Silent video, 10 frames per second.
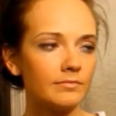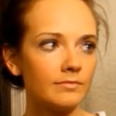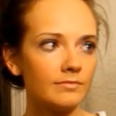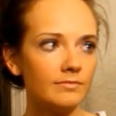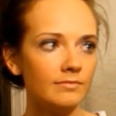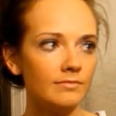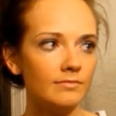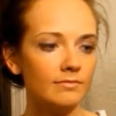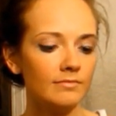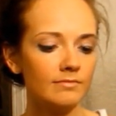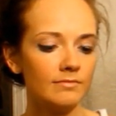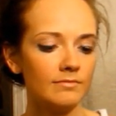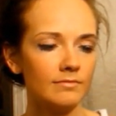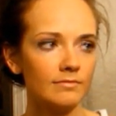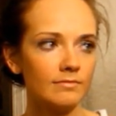
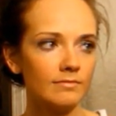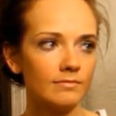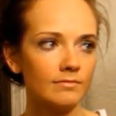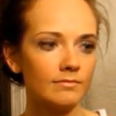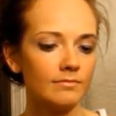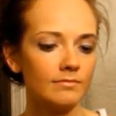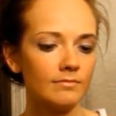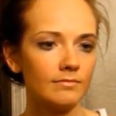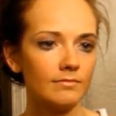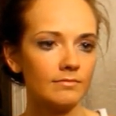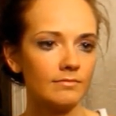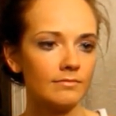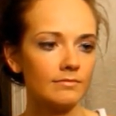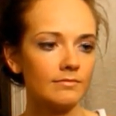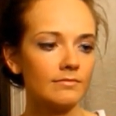
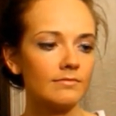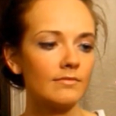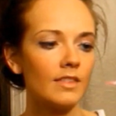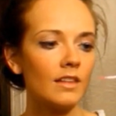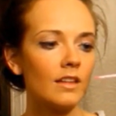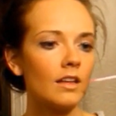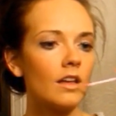No words are spoken by the person on screen.